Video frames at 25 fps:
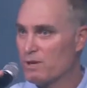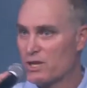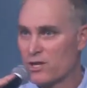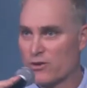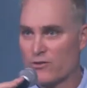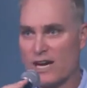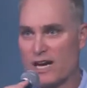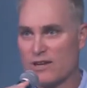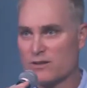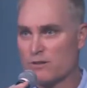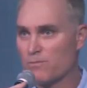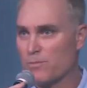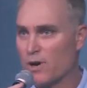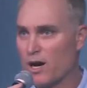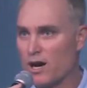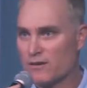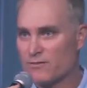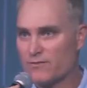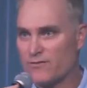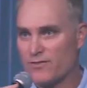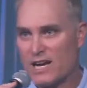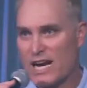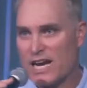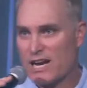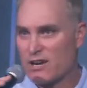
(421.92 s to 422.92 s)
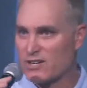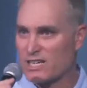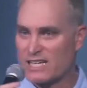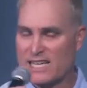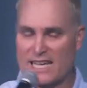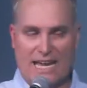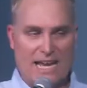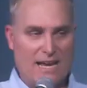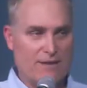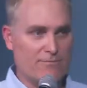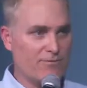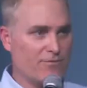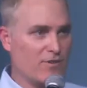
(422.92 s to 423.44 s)
all been around a bonfire, a
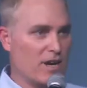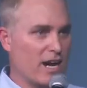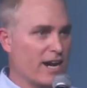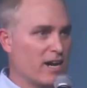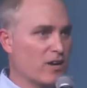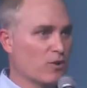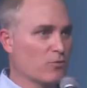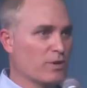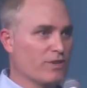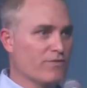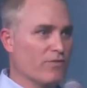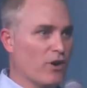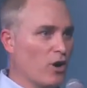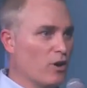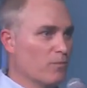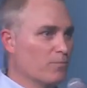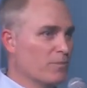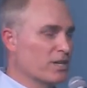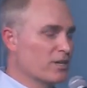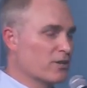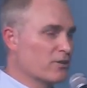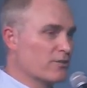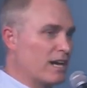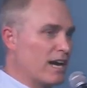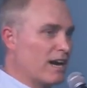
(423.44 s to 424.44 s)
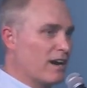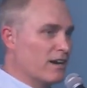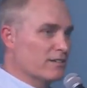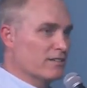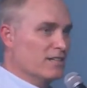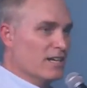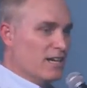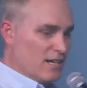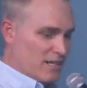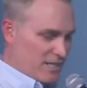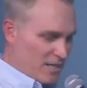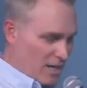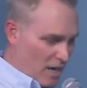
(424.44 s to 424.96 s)
campfire. We've all been
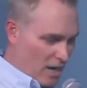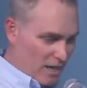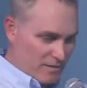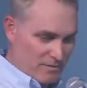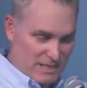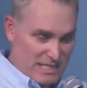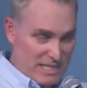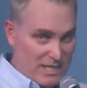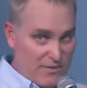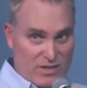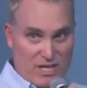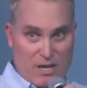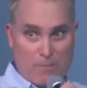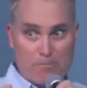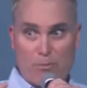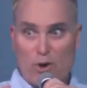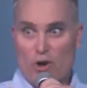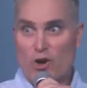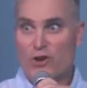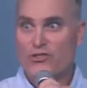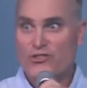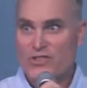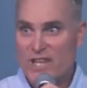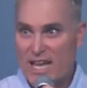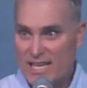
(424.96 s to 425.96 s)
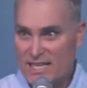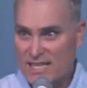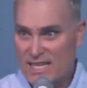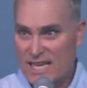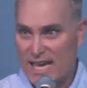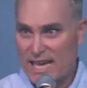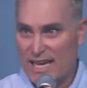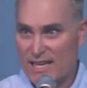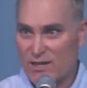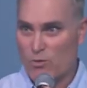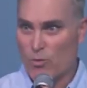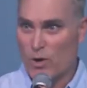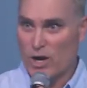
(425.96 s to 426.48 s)
around even a birthday
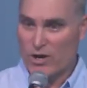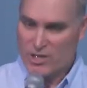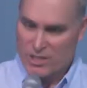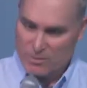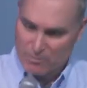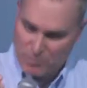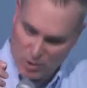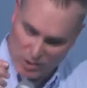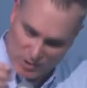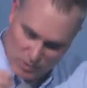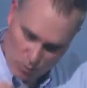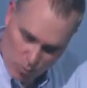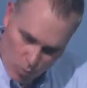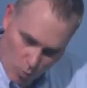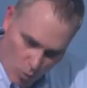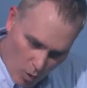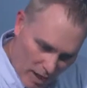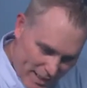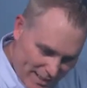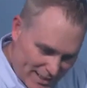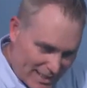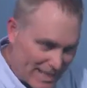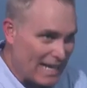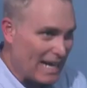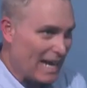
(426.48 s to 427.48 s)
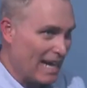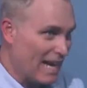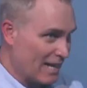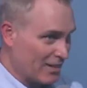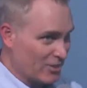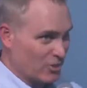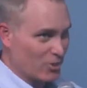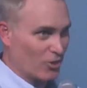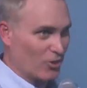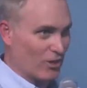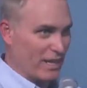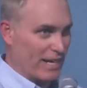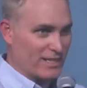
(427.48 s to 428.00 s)
cake where you put one
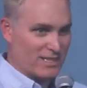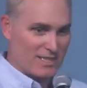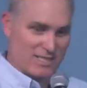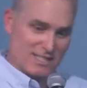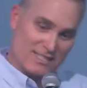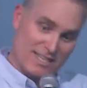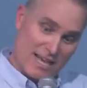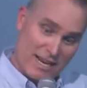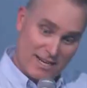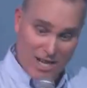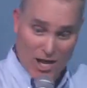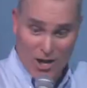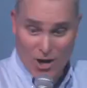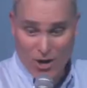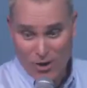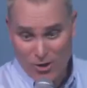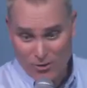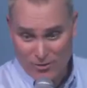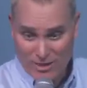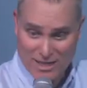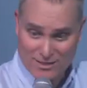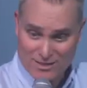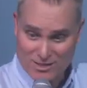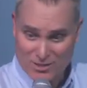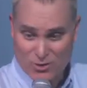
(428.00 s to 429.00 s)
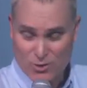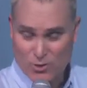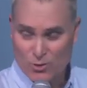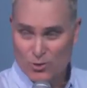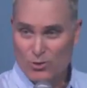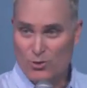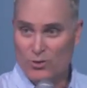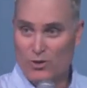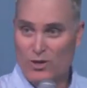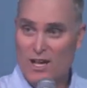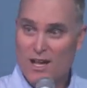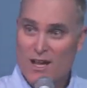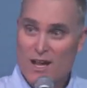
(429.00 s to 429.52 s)
candle and it's just like, oh, that's
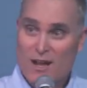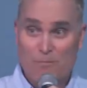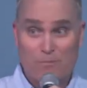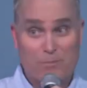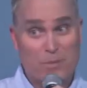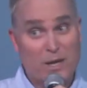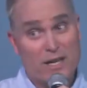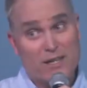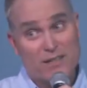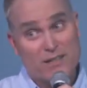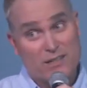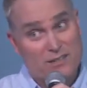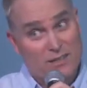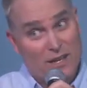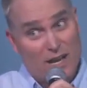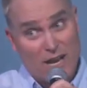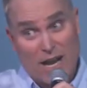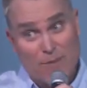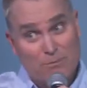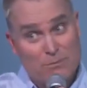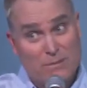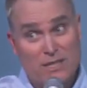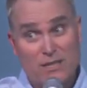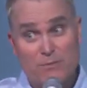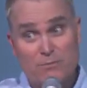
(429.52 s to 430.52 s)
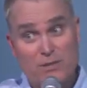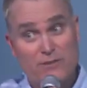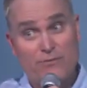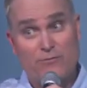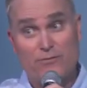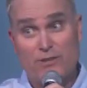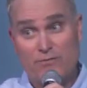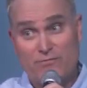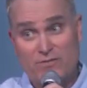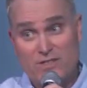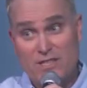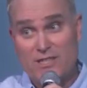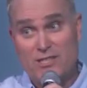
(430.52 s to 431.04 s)
cool. But I'm going to be
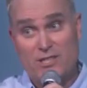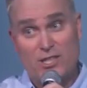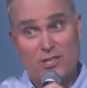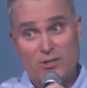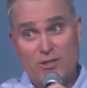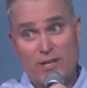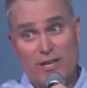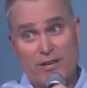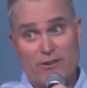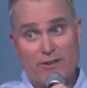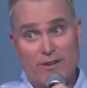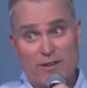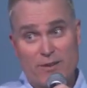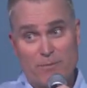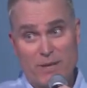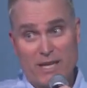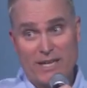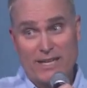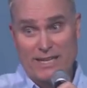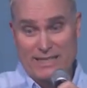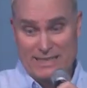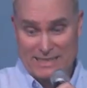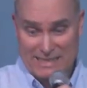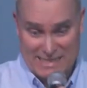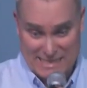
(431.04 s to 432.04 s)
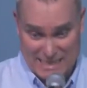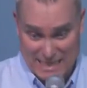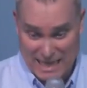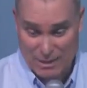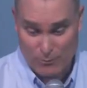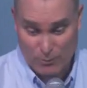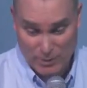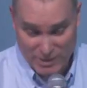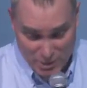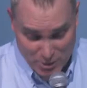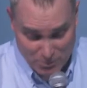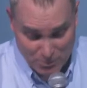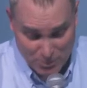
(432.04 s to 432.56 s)
fifty-two here in a minute. And it's
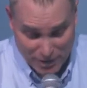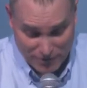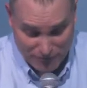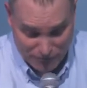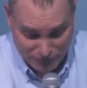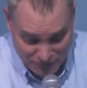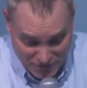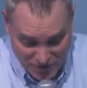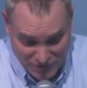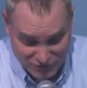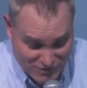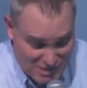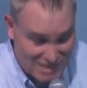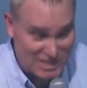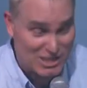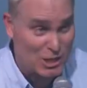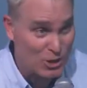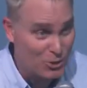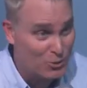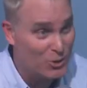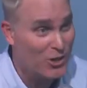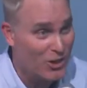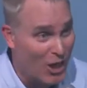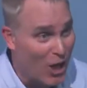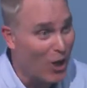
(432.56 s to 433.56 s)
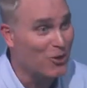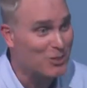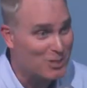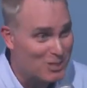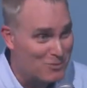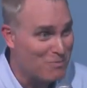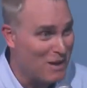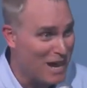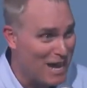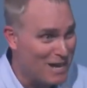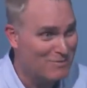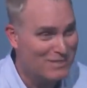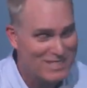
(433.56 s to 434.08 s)
like when you put fifty-two of
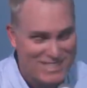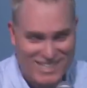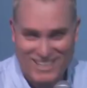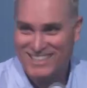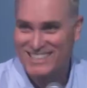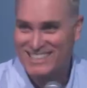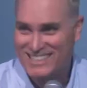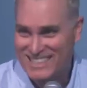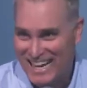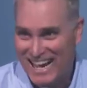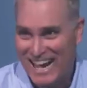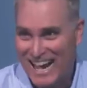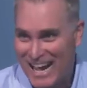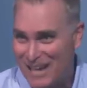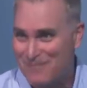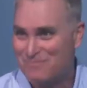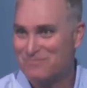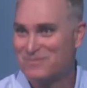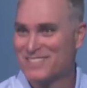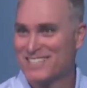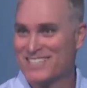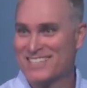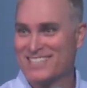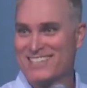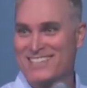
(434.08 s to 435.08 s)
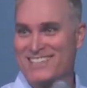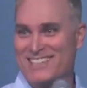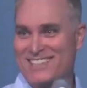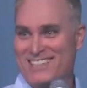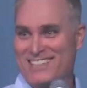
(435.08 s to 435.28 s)
those babies on top,